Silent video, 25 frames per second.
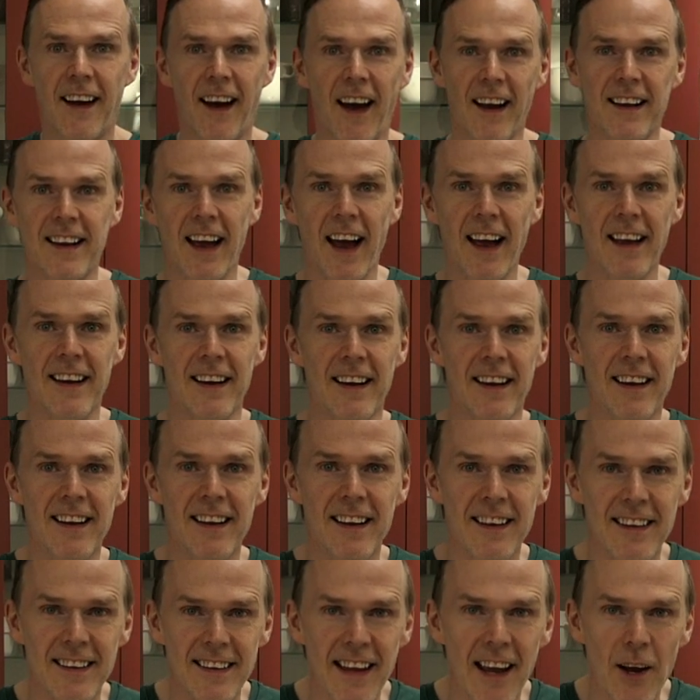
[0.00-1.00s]
Okay,
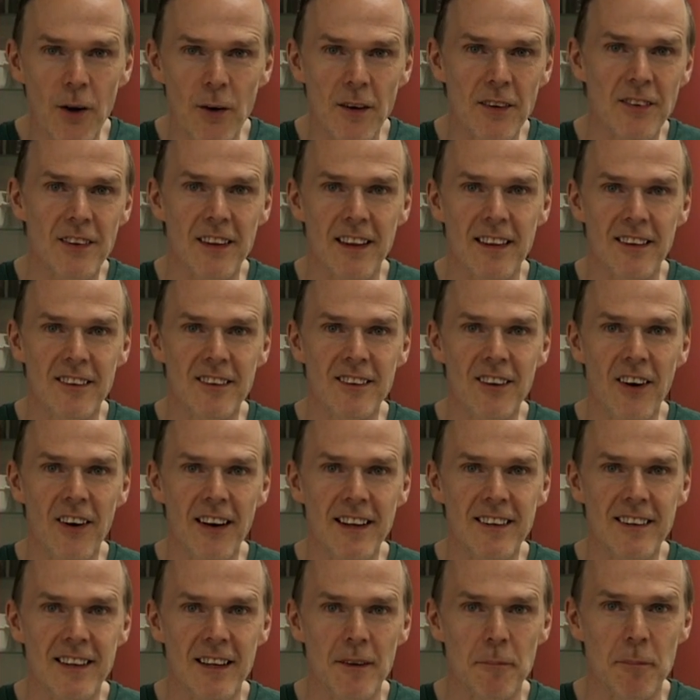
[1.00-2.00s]
now it's an
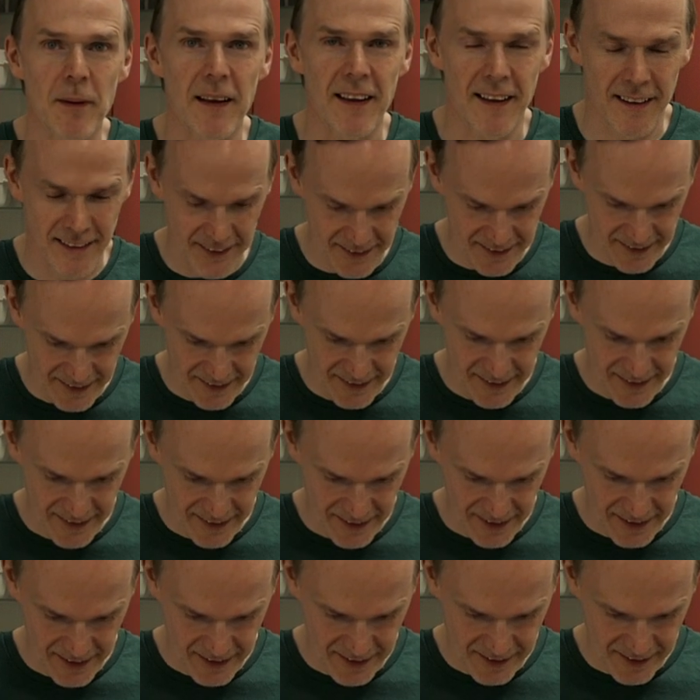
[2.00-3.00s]
exciting bit.
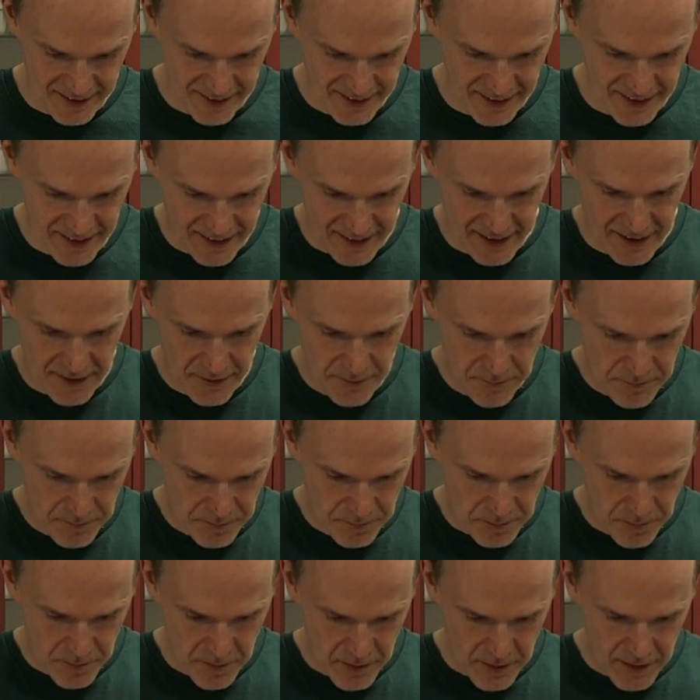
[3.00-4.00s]
You can see
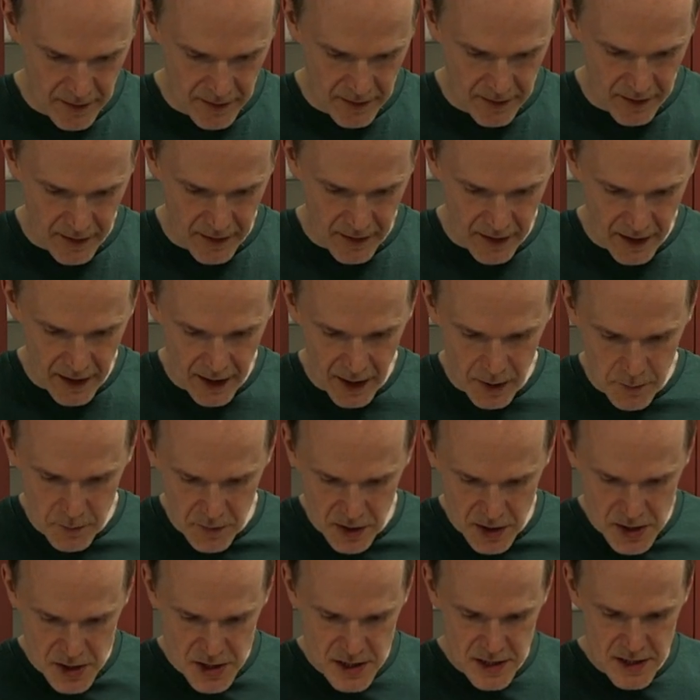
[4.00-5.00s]
how
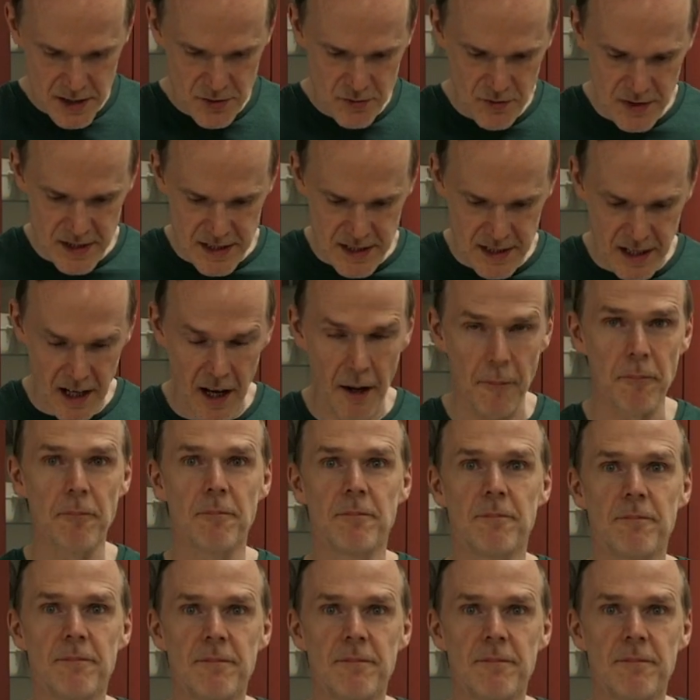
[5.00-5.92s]
much it's risen up.